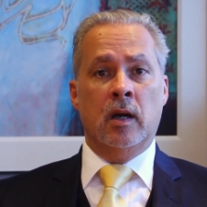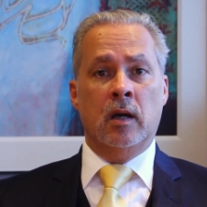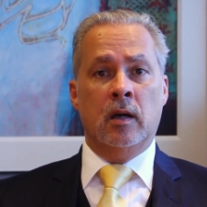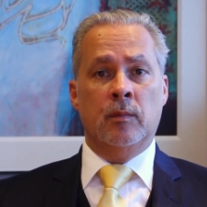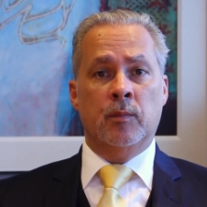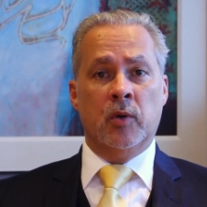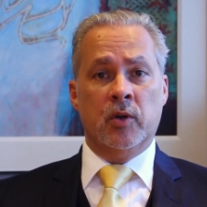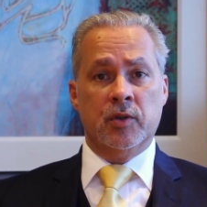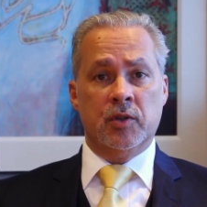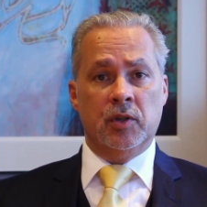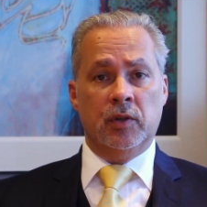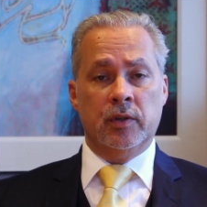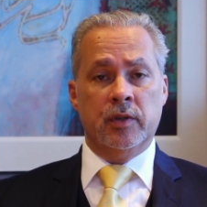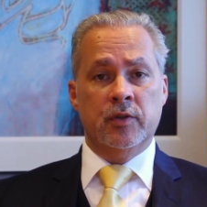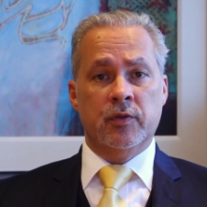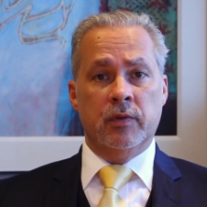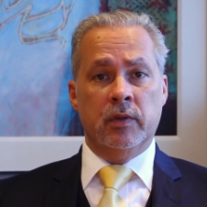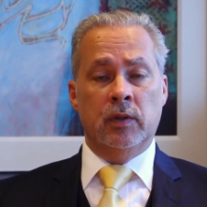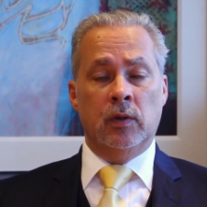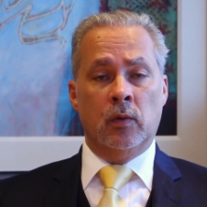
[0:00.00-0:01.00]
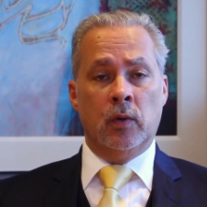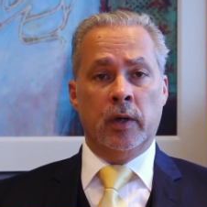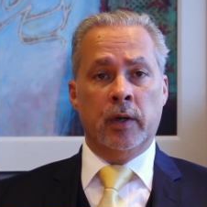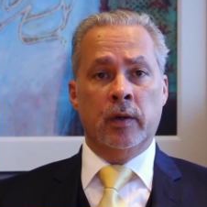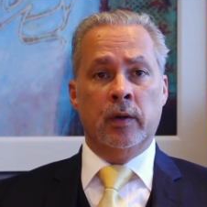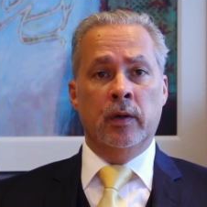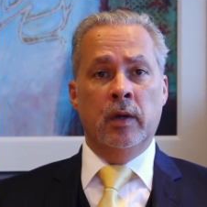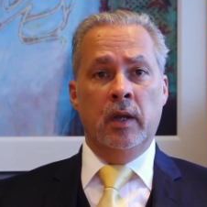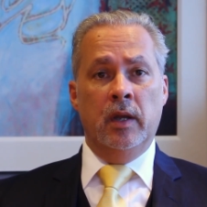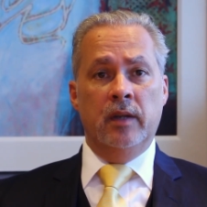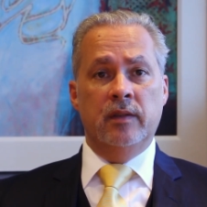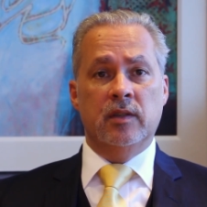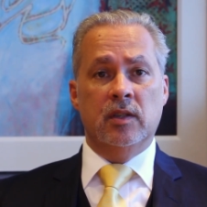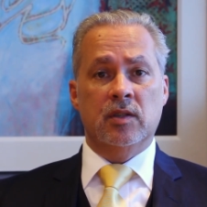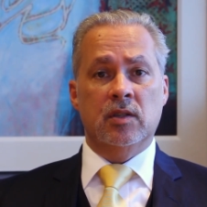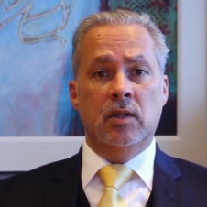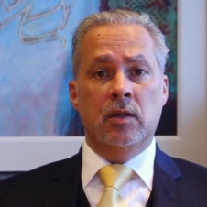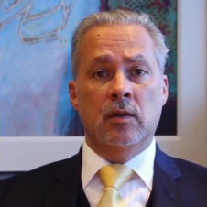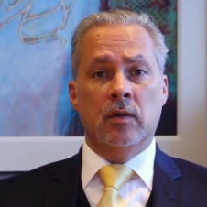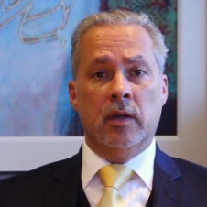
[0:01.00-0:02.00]
a personal injury lawyer to
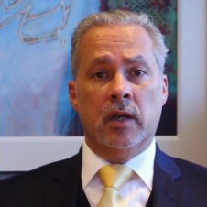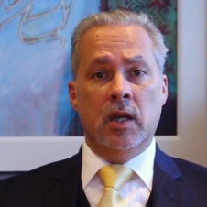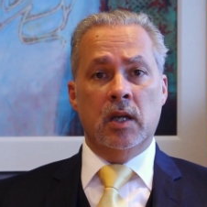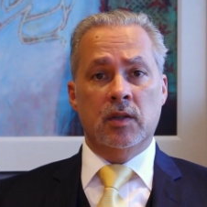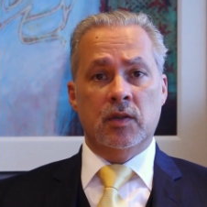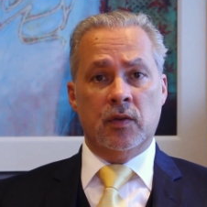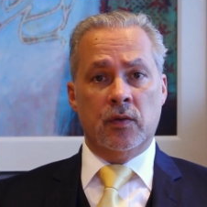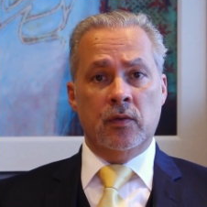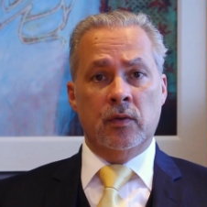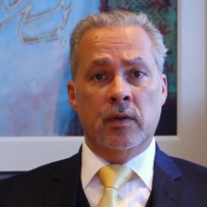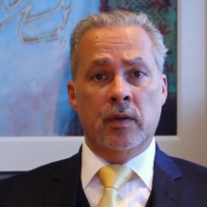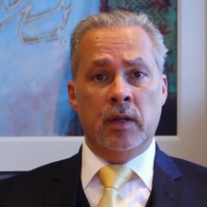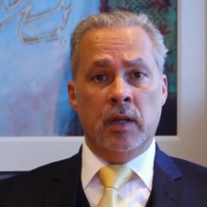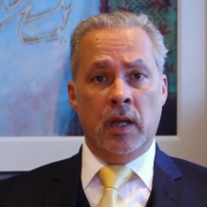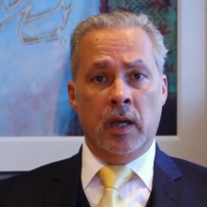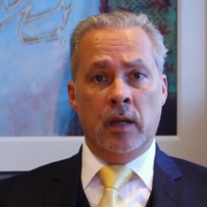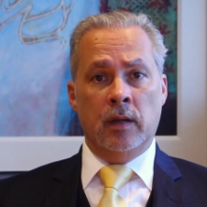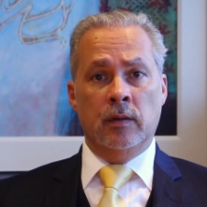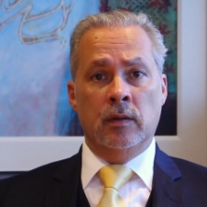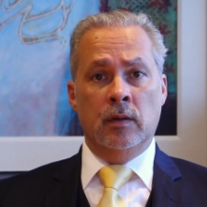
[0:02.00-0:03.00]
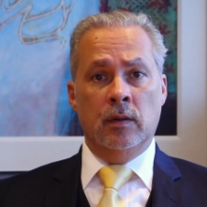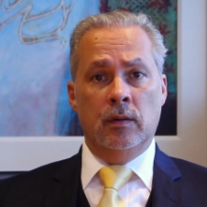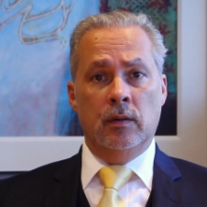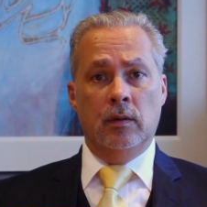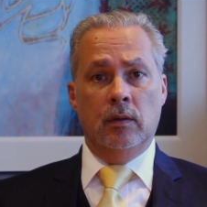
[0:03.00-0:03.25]
see your case through to the end.